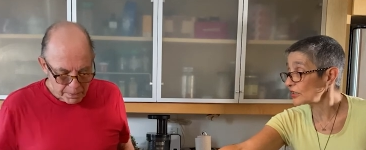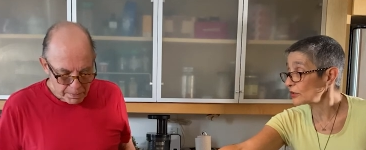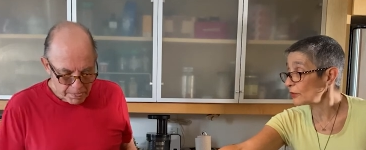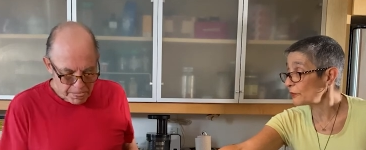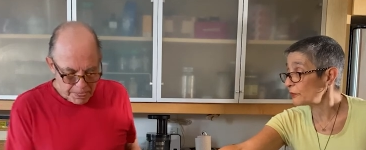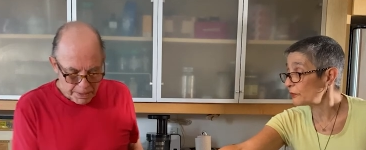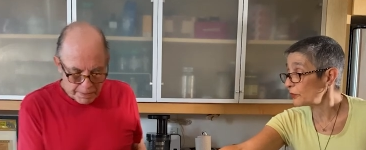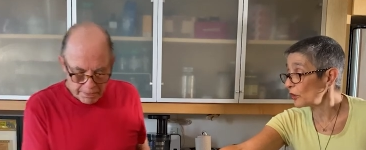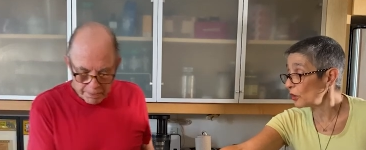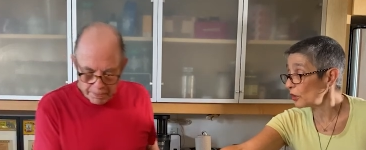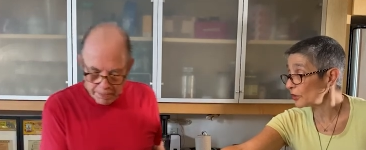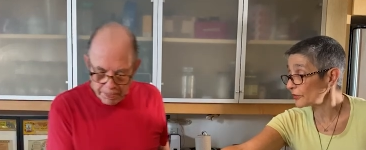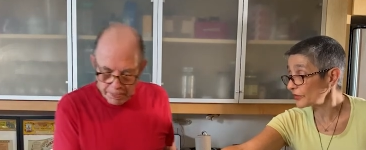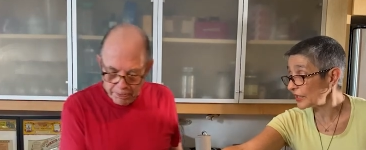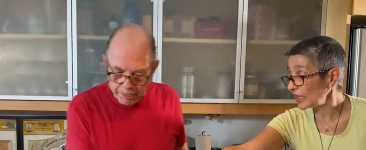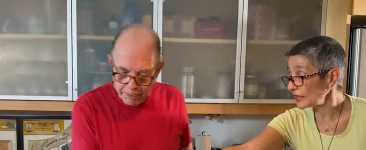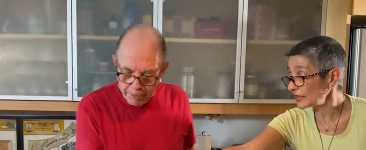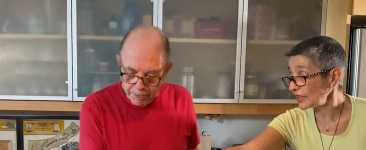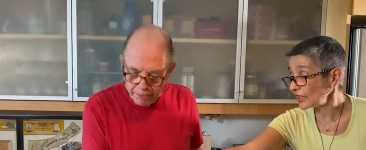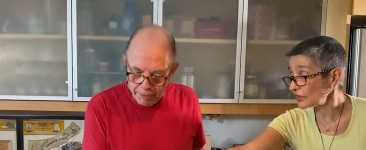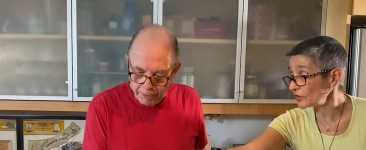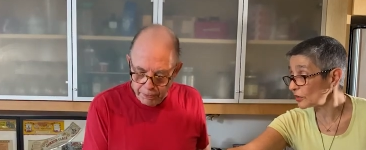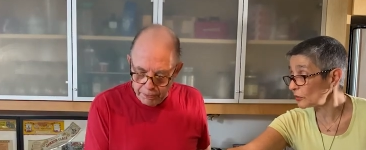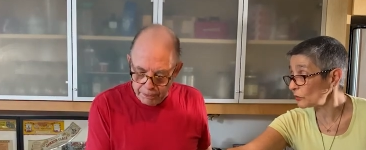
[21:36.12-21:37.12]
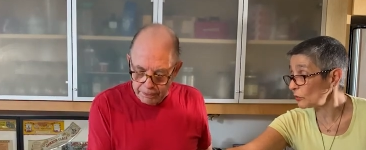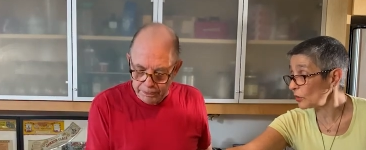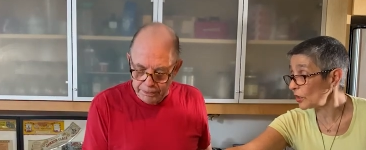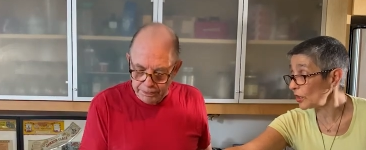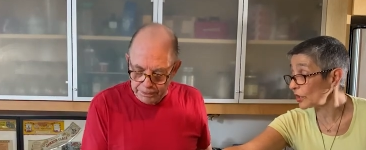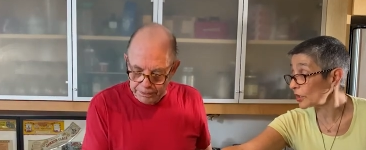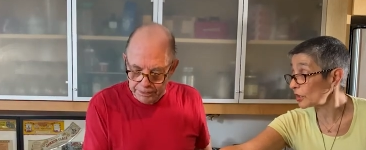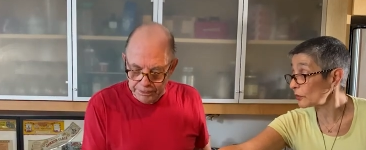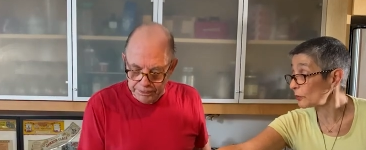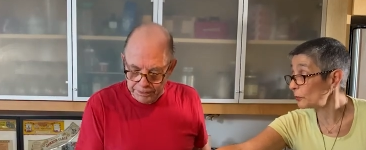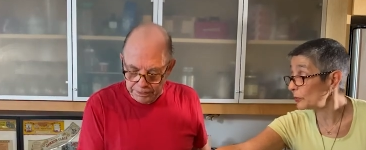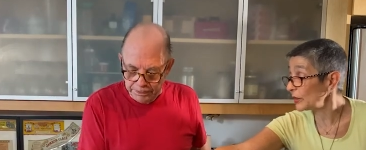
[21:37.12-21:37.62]
Speaker 1: a fault. That doesn't
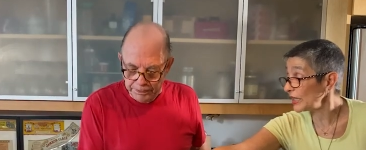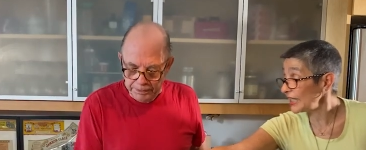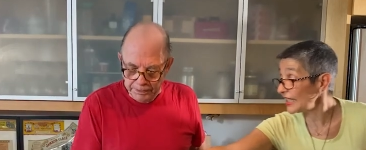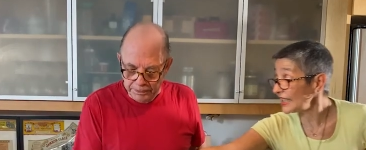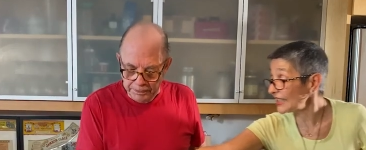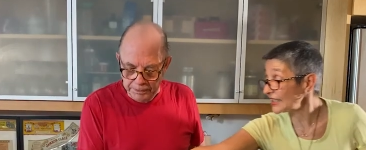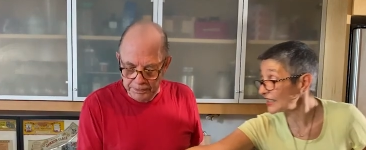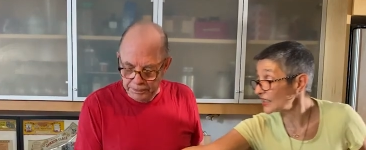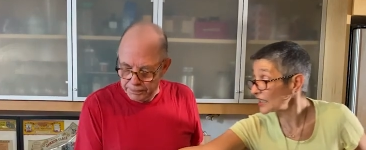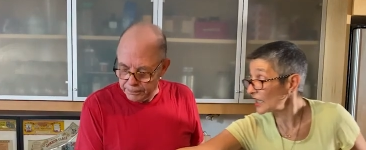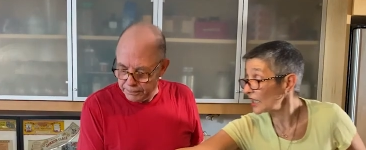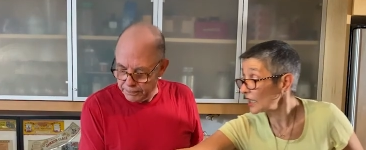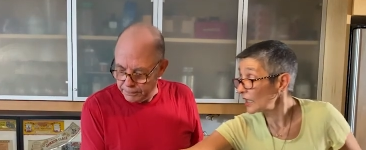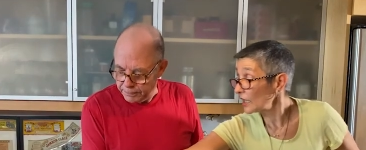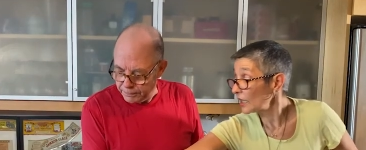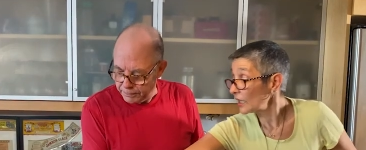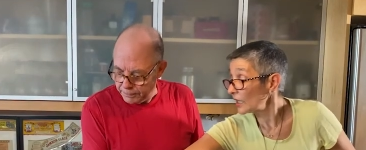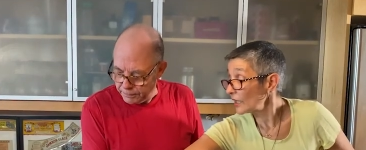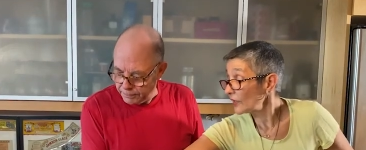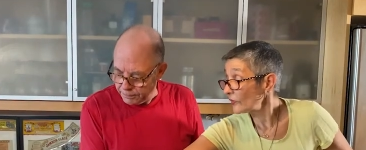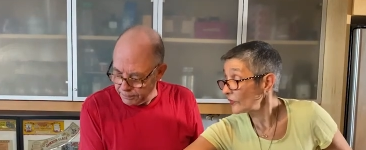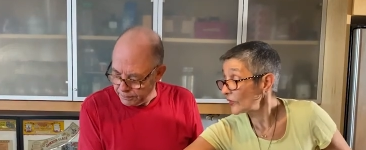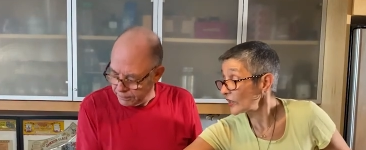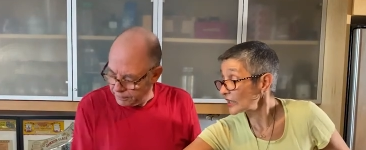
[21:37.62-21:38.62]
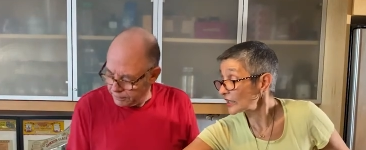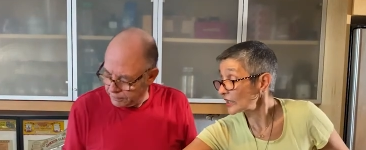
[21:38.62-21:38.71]
work. Please, this